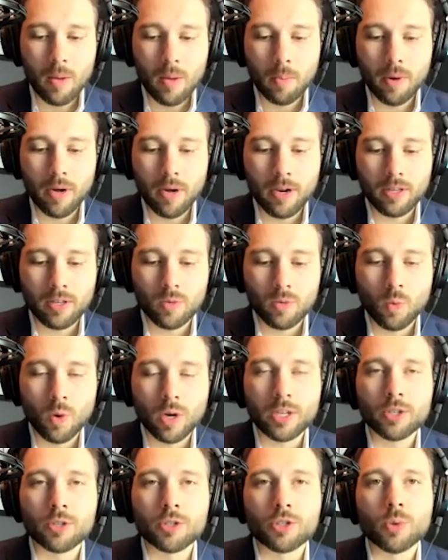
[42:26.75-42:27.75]
But what
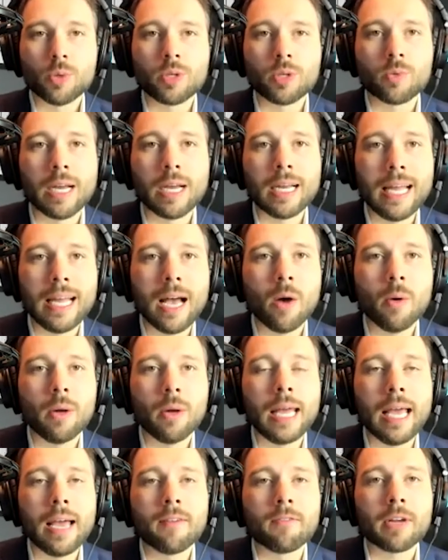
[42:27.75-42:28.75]
you're doing right now, and
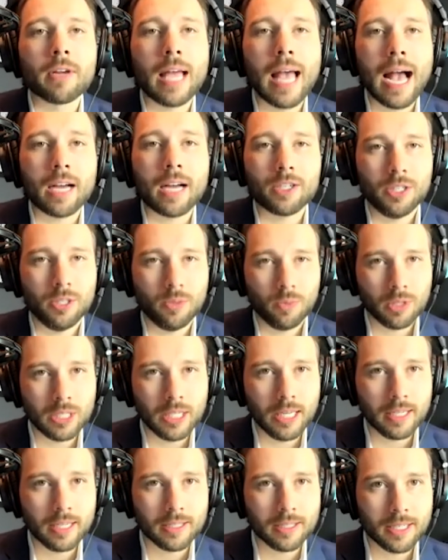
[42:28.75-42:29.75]
every action that we're
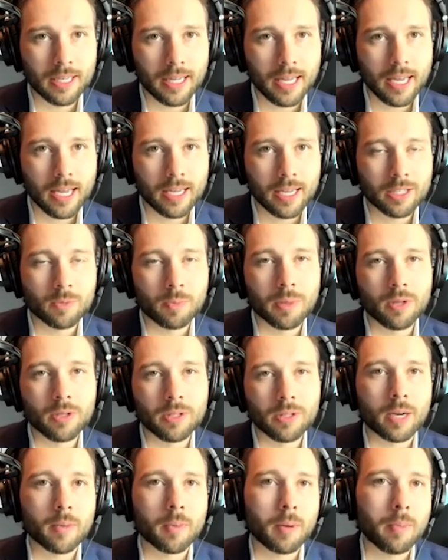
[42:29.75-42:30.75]
taking today, is
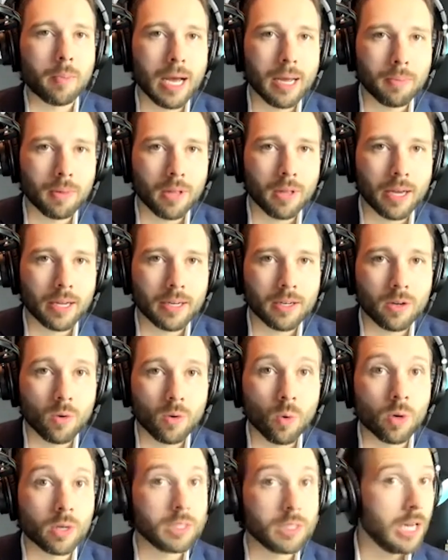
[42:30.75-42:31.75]
building up our pipeline,
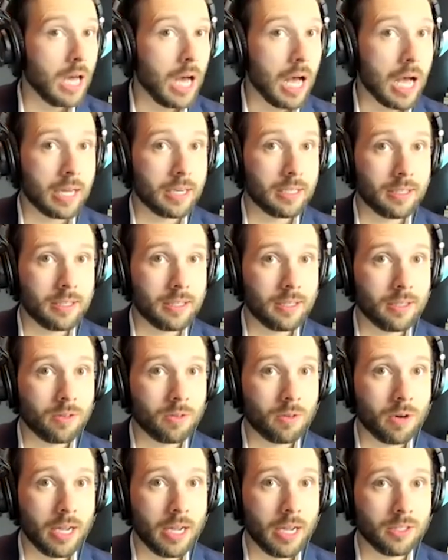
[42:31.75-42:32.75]
or it's not,
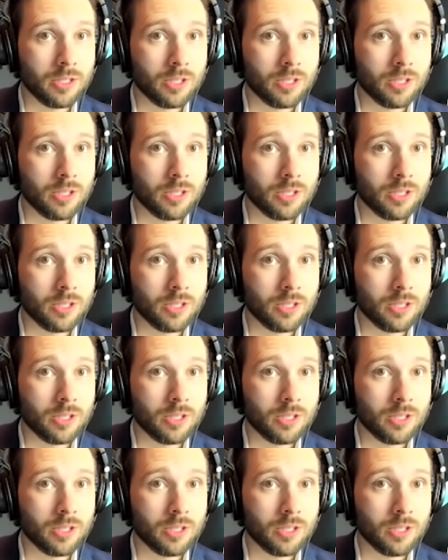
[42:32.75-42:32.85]
right?